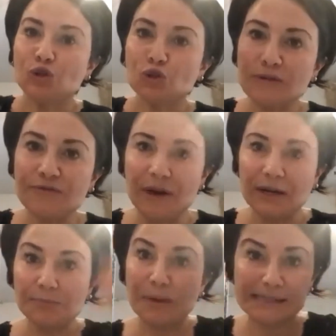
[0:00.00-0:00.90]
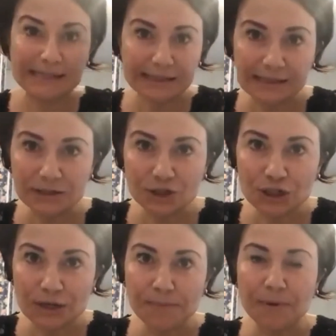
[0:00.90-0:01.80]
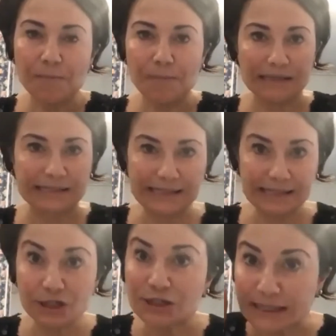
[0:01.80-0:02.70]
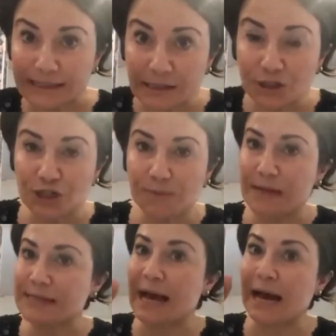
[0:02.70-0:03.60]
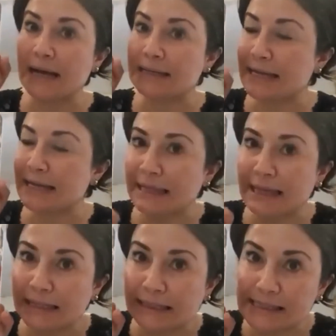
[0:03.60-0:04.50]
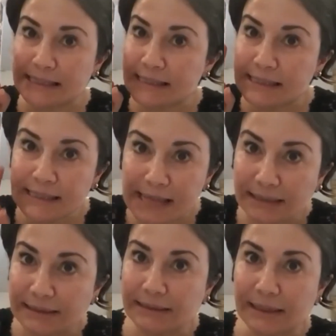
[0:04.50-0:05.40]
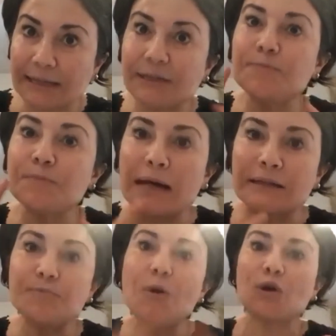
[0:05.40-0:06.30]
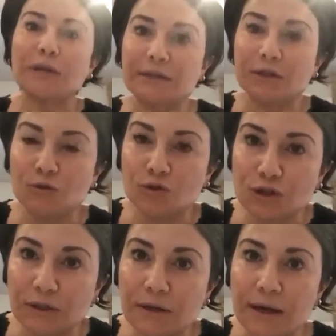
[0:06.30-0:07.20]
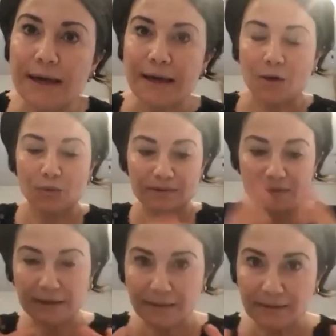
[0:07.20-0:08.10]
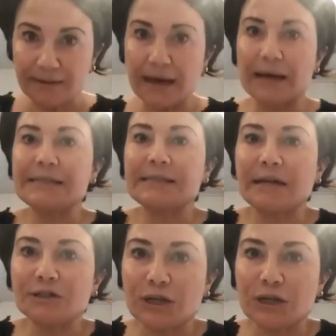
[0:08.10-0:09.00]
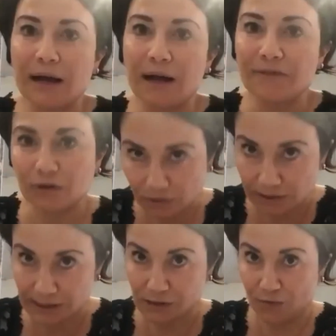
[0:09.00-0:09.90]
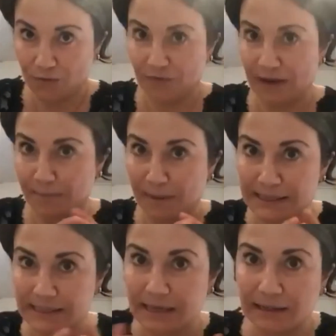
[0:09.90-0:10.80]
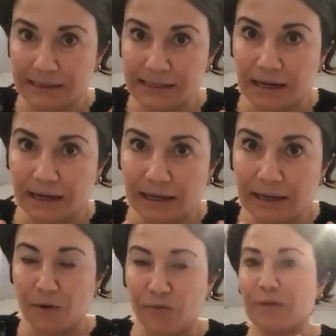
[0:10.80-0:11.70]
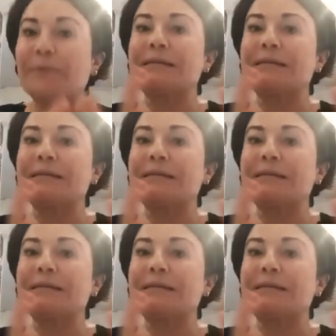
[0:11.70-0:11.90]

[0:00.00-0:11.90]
divide by citizenship, by siege. Citizenship is it is not a democratic notion. Within the structure and the context of Palestine, Israel, of the